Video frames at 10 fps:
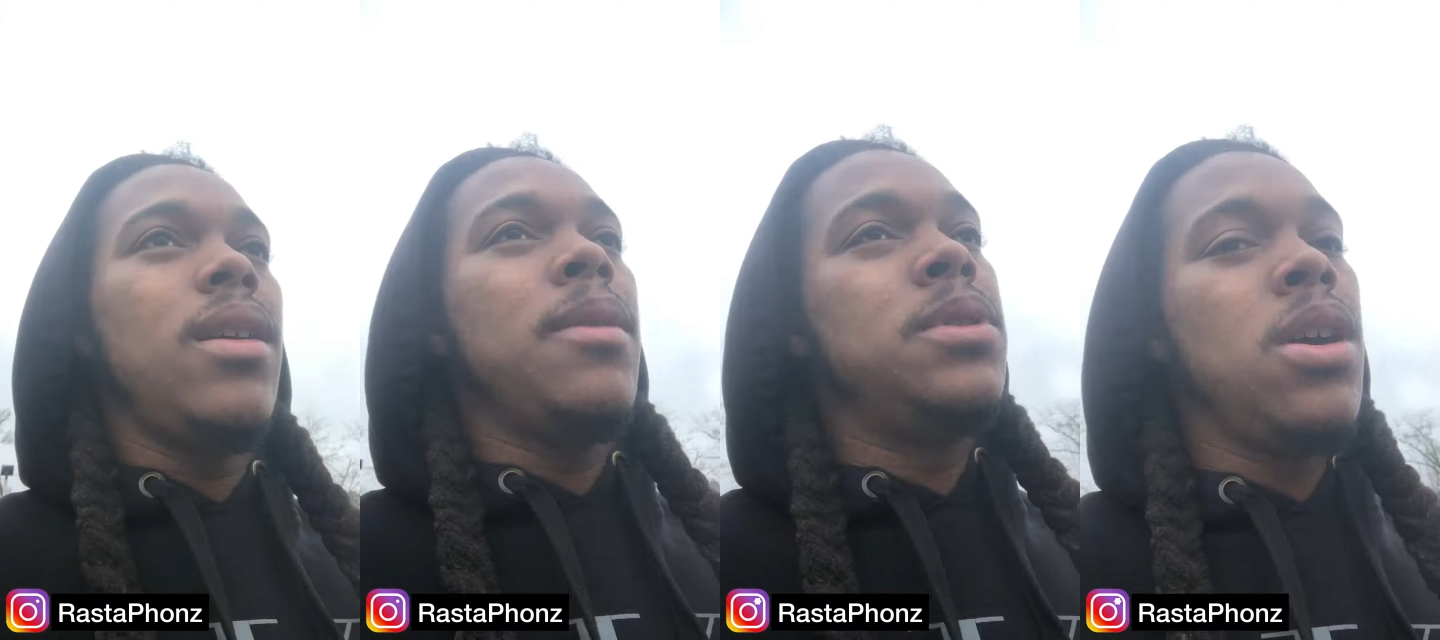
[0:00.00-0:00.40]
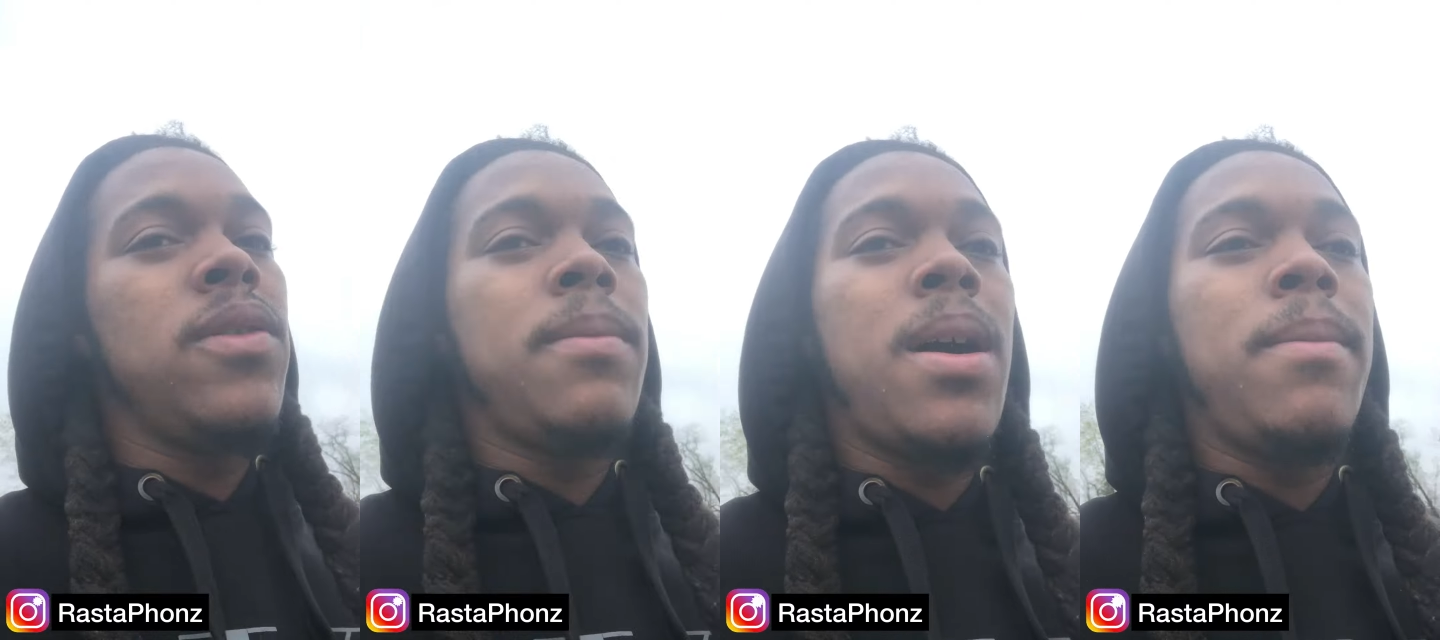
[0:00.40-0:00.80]

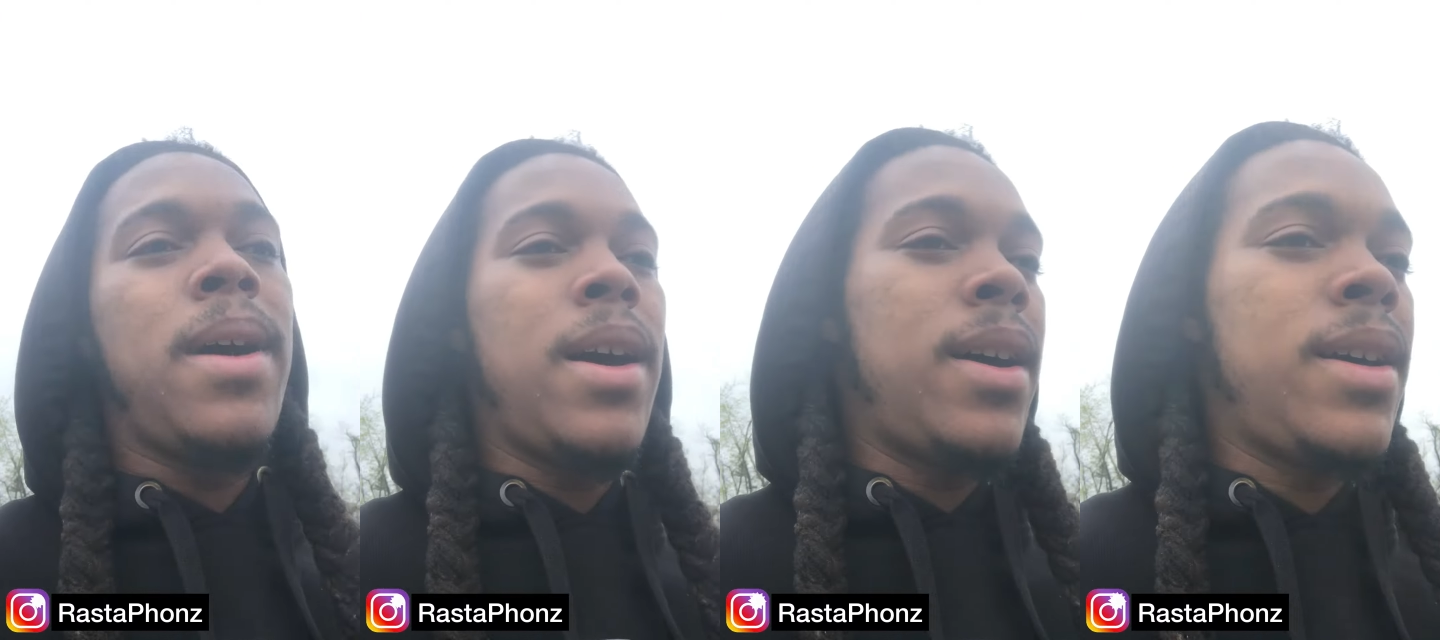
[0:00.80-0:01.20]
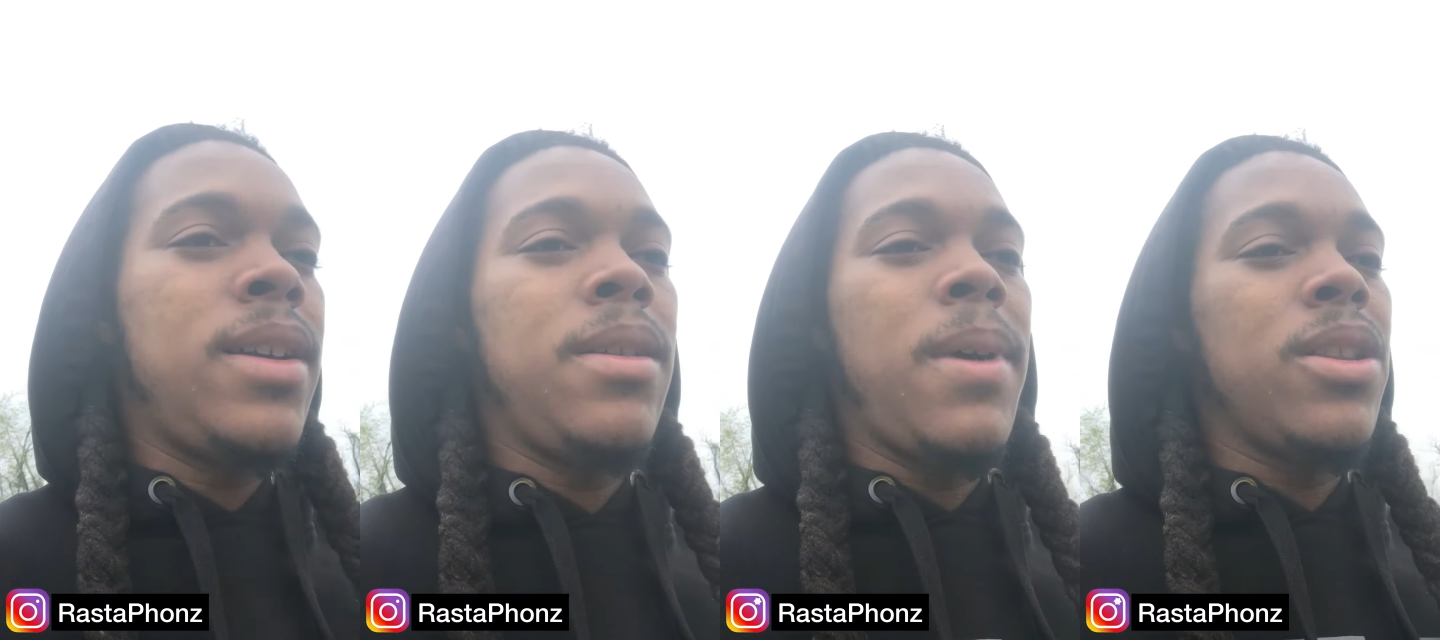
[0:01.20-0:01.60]
observing my
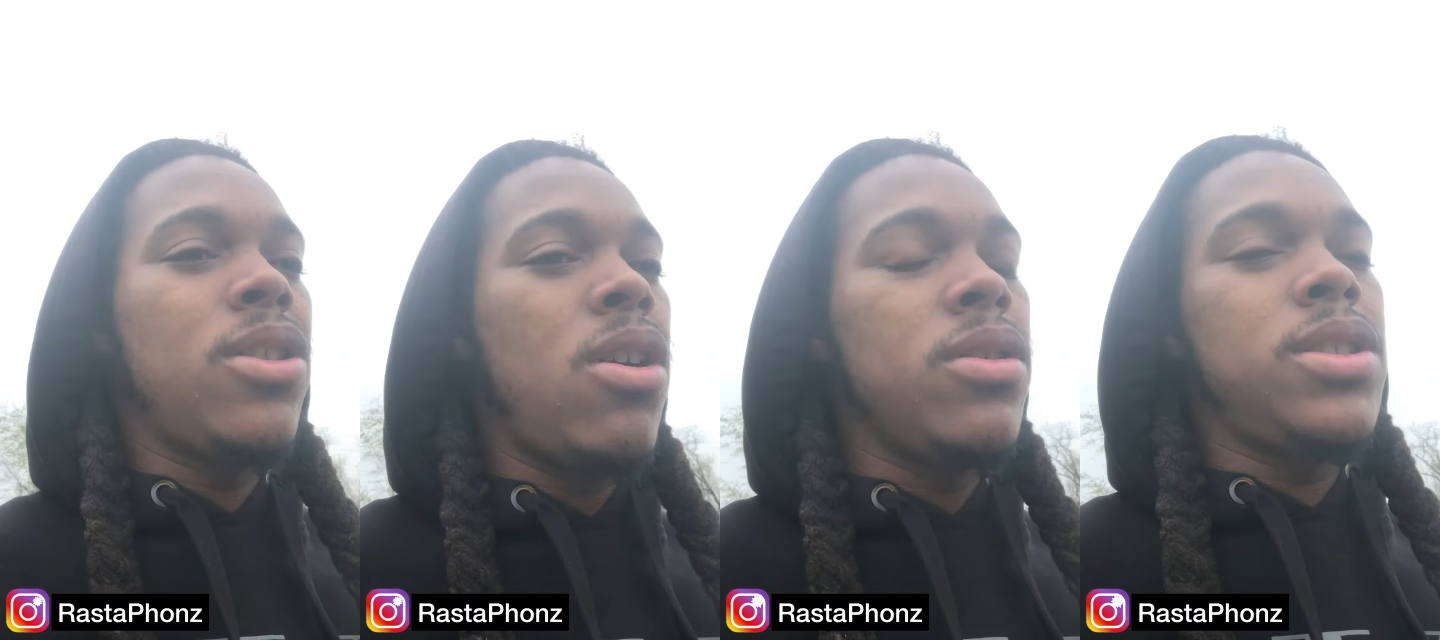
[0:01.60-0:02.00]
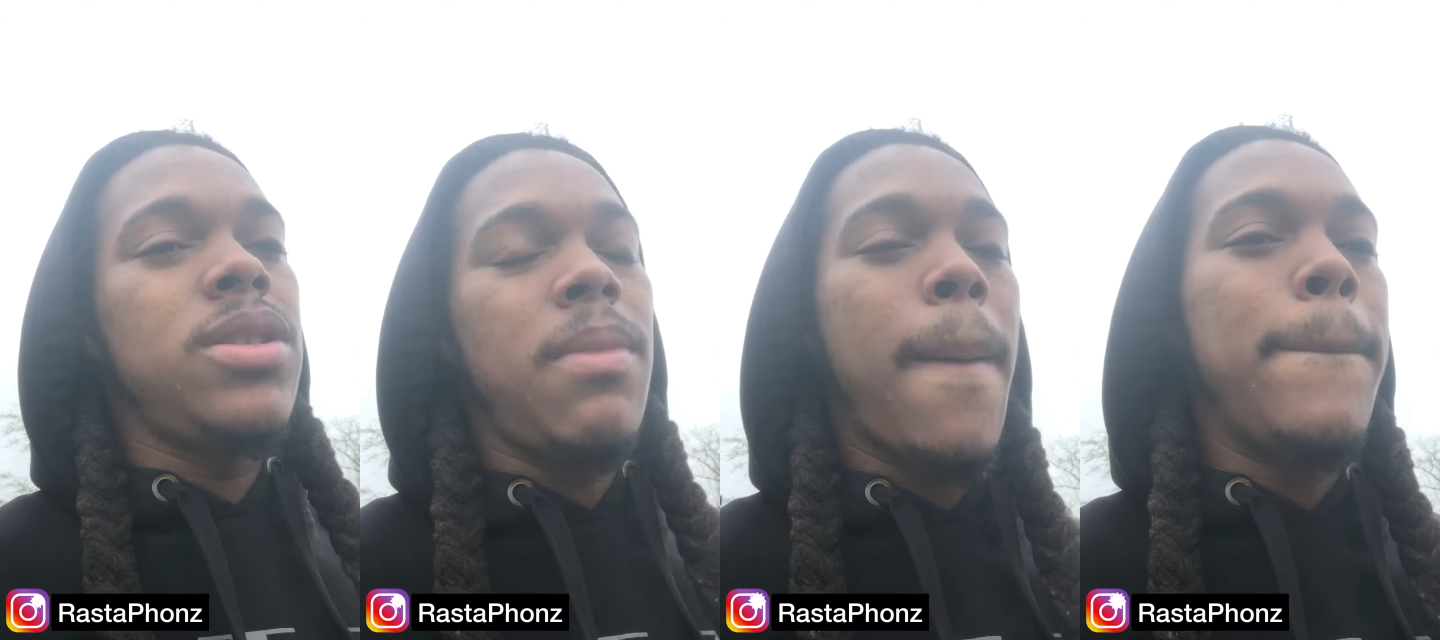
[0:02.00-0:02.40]
mind, my
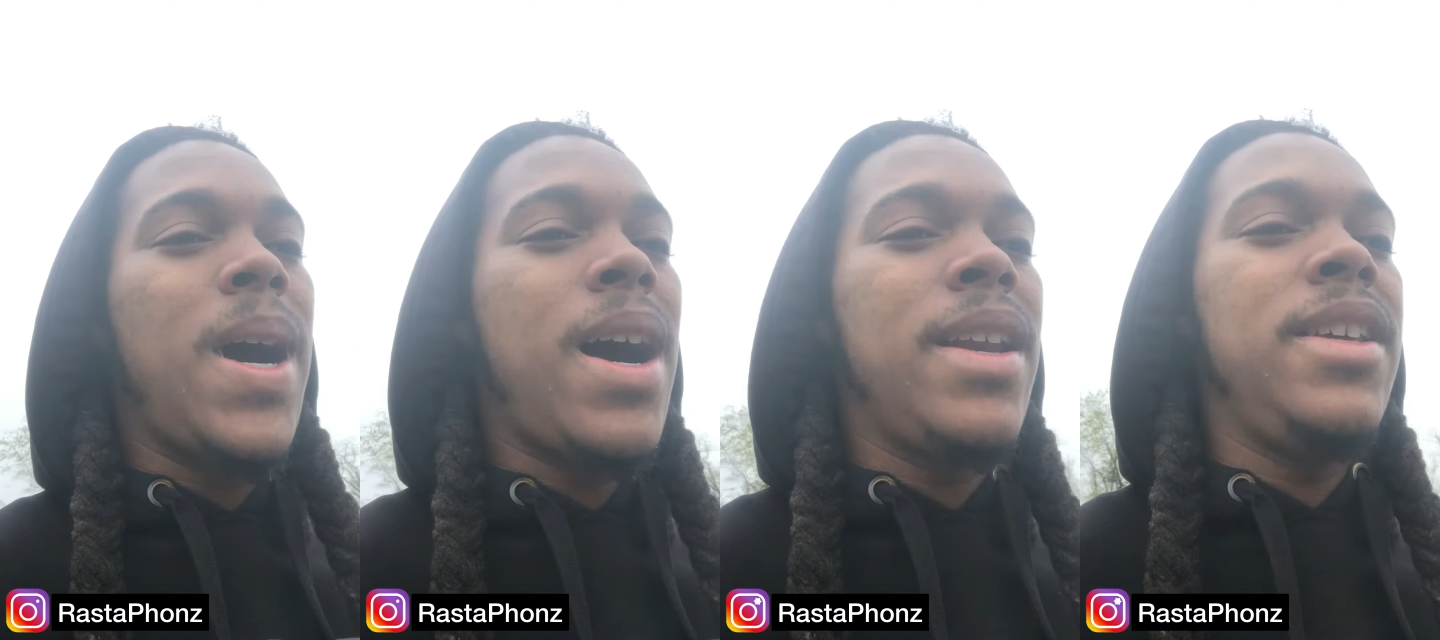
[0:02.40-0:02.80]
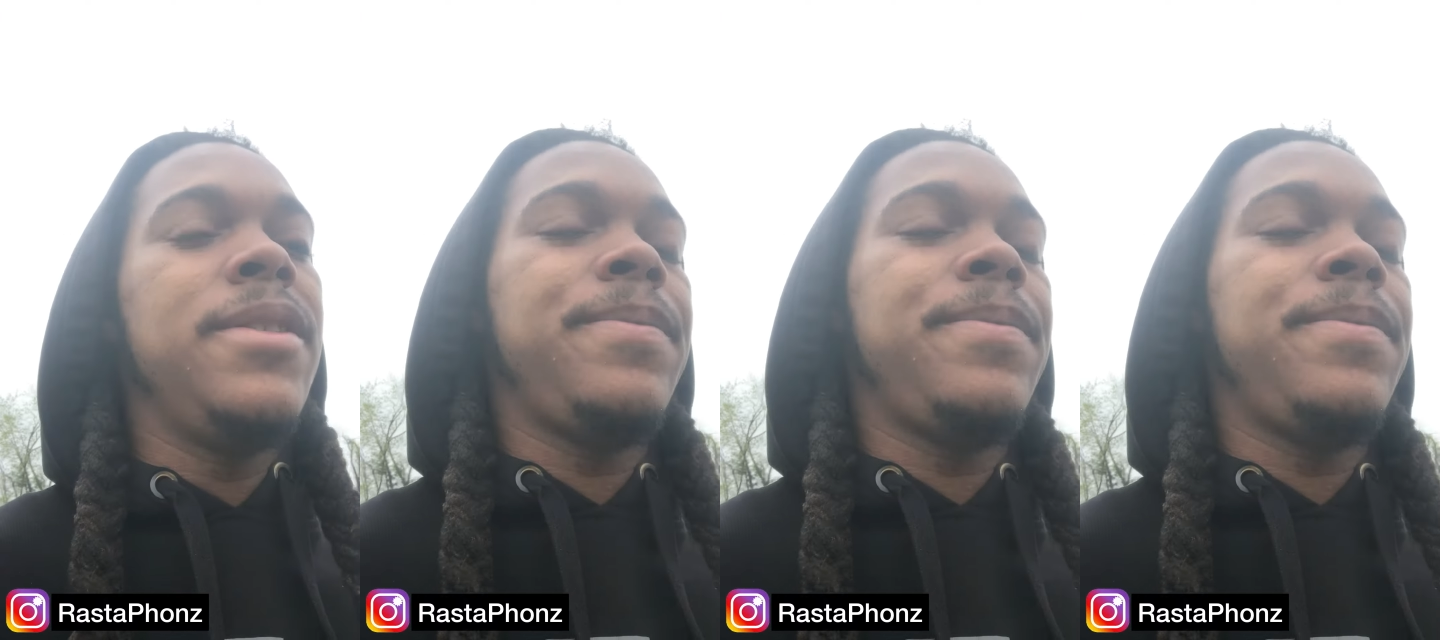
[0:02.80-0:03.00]
thoughts, my body.